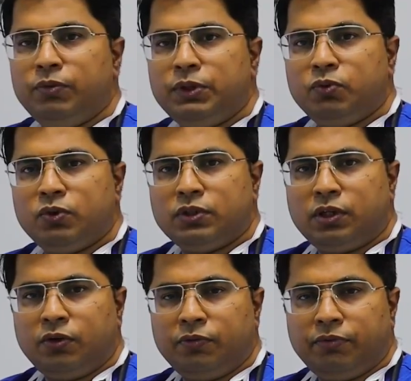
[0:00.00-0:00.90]
which was
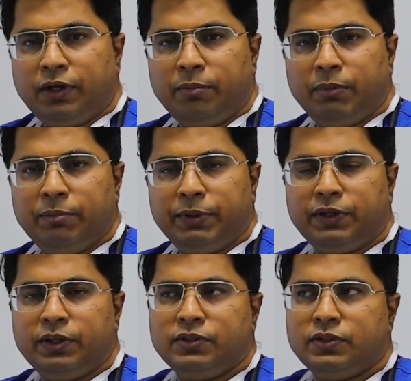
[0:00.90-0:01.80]
around 5
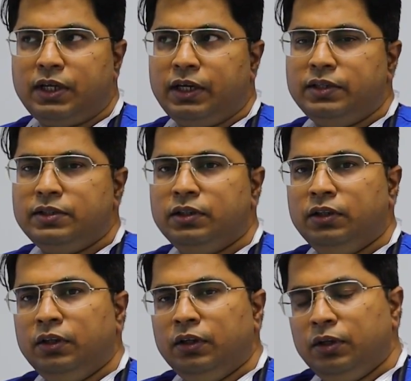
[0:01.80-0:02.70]
millimeter in size,
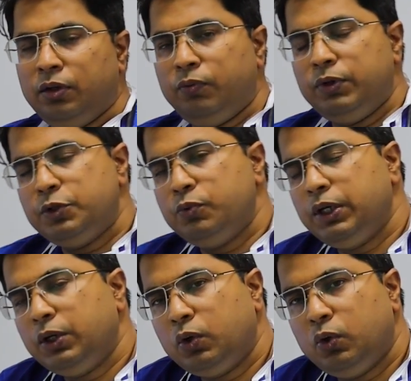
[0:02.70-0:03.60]
which
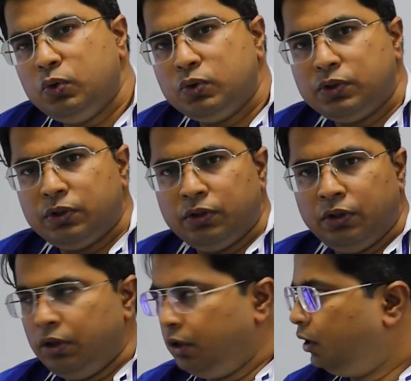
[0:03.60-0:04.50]
we closed
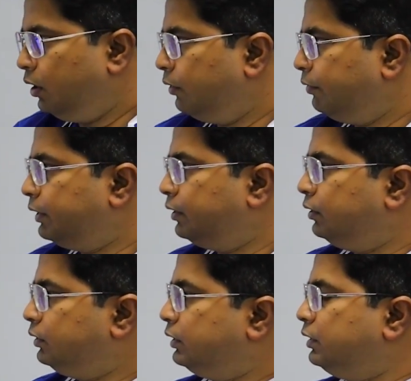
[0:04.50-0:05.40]
with
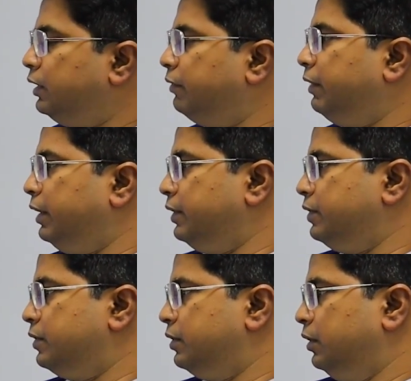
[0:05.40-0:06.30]
such a
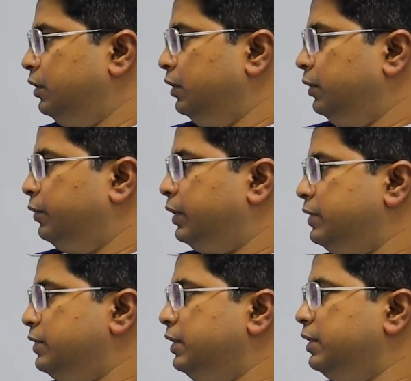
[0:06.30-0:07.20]
device. You
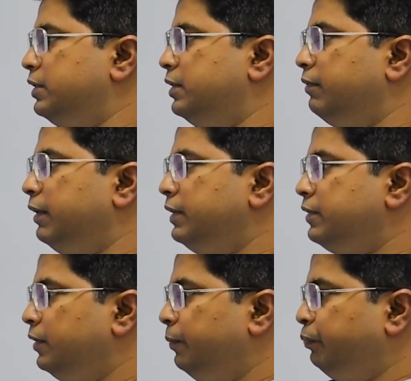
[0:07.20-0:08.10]
can see this
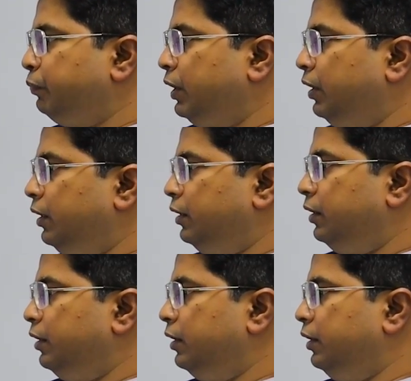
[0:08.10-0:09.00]
device.
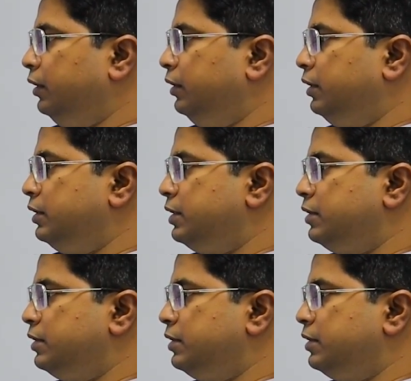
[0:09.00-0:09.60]
And this